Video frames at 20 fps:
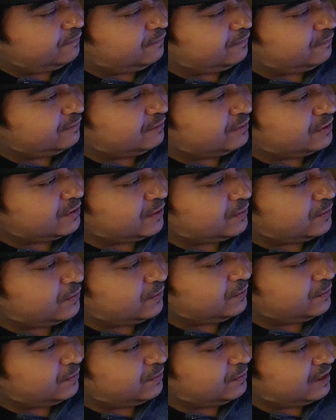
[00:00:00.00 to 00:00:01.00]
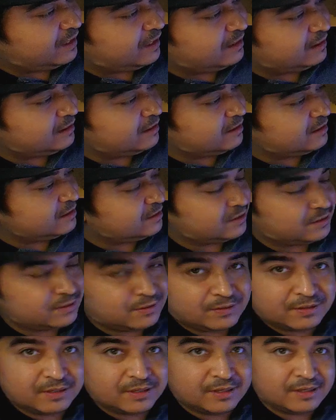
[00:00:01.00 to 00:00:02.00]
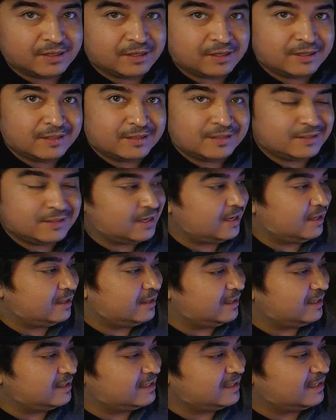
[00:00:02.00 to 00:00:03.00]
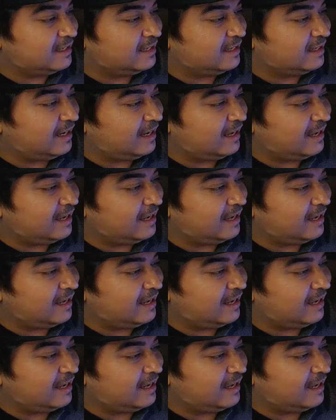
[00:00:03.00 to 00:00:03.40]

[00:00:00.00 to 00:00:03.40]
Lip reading: So it does say that it's an